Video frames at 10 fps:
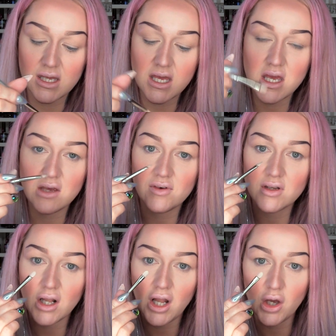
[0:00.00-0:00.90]

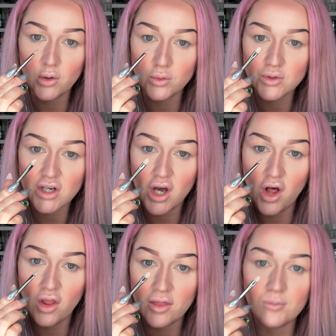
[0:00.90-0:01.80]
even load
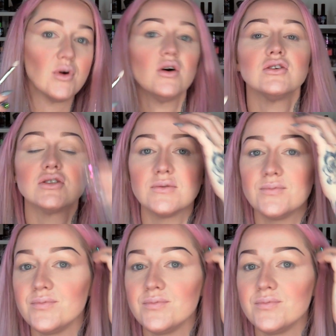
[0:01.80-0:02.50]
on the brush.